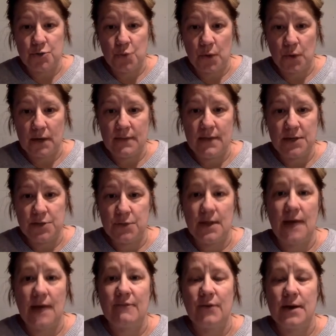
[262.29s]
nor can they do
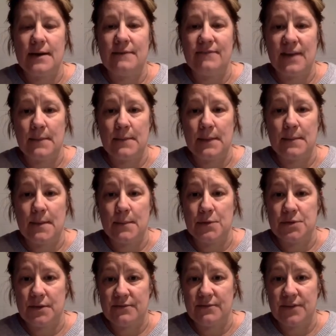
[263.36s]
that for any family
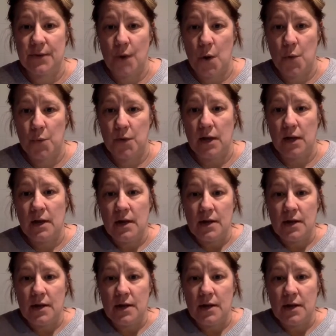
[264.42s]
members of their own.